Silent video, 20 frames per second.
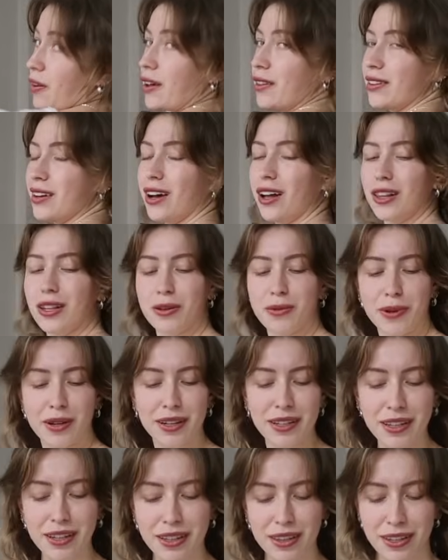how the colour
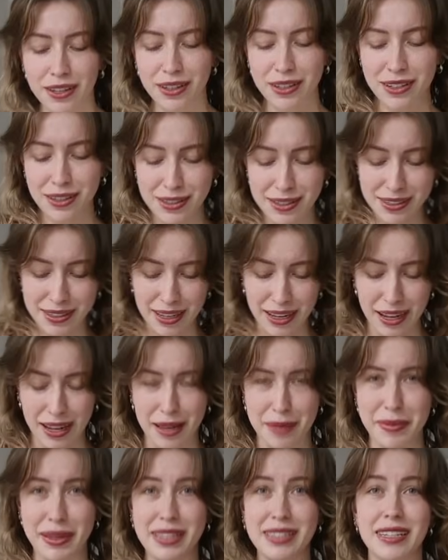work looks.
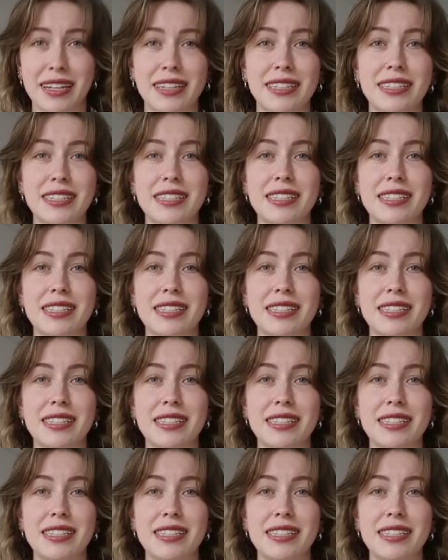I'm excited